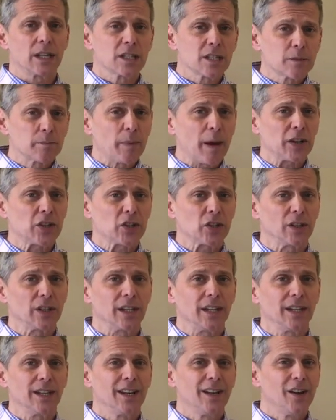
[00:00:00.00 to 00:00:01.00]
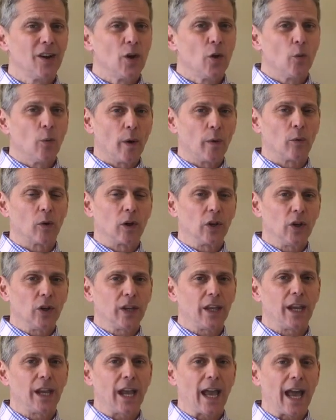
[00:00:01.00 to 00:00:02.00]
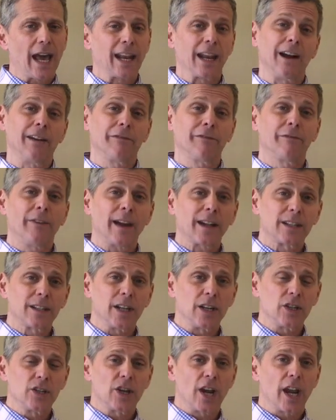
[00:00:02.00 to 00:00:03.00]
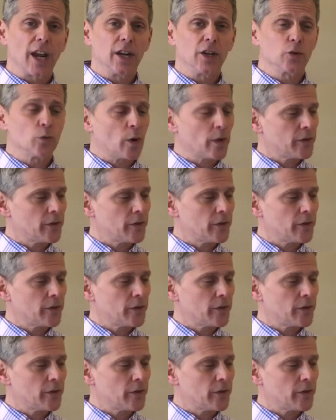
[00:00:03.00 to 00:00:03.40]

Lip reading: especially when we're looking at affecting change,